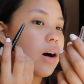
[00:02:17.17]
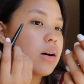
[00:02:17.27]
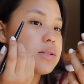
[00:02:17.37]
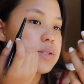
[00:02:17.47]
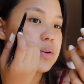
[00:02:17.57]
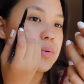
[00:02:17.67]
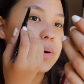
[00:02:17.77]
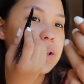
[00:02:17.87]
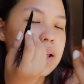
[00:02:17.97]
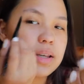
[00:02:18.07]
Also,
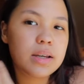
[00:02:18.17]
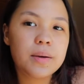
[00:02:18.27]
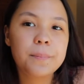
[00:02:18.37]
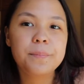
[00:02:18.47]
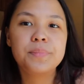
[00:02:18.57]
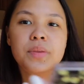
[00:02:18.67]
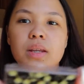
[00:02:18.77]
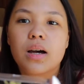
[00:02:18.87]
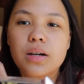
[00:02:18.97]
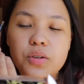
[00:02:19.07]
when
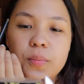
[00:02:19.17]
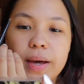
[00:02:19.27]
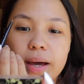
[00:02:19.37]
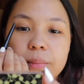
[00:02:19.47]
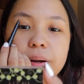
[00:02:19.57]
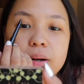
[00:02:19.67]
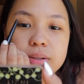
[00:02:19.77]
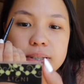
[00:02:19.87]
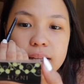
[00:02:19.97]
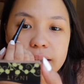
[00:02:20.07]
I do my
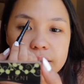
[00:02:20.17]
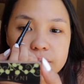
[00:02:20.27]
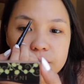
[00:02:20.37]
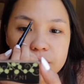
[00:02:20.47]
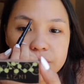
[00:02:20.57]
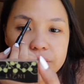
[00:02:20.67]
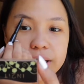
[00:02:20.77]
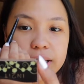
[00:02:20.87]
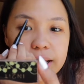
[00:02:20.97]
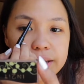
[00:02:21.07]
eyebrows, I like to go for
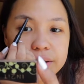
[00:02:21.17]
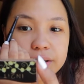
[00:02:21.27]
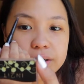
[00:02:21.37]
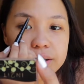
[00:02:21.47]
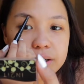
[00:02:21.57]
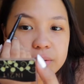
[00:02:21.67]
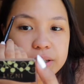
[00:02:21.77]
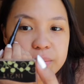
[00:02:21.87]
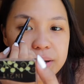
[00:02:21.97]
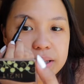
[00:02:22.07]
a lighter color
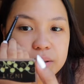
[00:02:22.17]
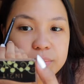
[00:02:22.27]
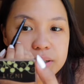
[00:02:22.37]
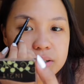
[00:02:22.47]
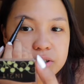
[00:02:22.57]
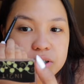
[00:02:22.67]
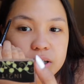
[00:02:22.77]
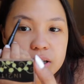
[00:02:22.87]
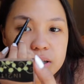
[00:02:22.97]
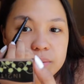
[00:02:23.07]
when I'm at the beach,
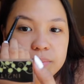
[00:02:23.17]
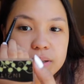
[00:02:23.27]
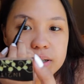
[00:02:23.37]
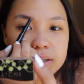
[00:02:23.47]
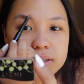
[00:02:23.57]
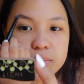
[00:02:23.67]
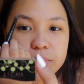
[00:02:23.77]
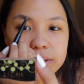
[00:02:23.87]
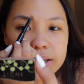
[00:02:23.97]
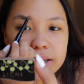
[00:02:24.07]
because
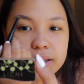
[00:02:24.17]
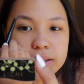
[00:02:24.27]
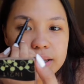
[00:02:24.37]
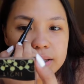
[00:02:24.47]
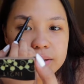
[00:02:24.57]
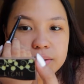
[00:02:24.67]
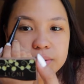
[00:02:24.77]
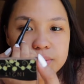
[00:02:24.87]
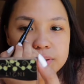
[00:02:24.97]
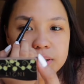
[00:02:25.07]
when I tend to
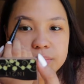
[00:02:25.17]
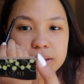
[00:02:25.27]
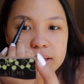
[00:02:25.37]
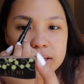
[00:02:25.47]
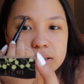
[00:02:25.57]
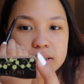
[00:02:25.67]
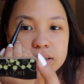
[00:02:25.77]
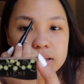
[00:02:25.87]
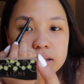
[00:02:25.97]
use something that's